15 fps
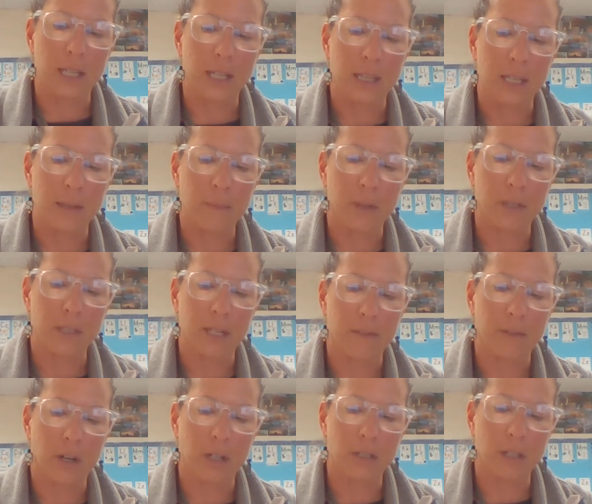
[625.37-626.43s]
that they must have
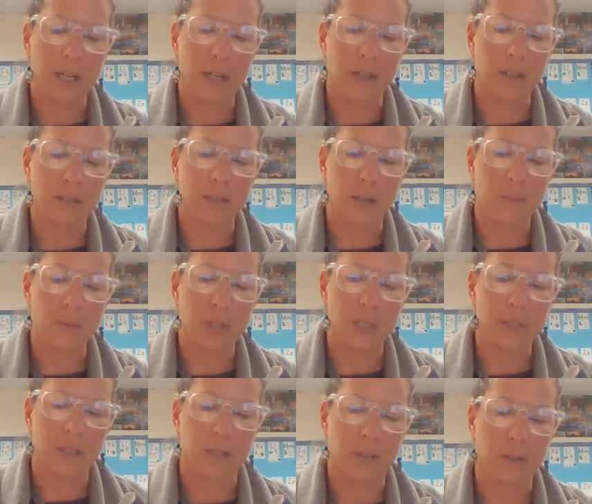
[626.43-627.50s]
got tired and stopped
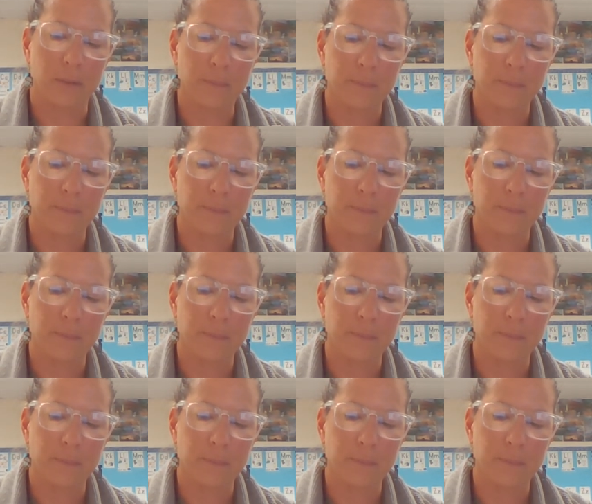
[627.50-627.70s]
chasing her.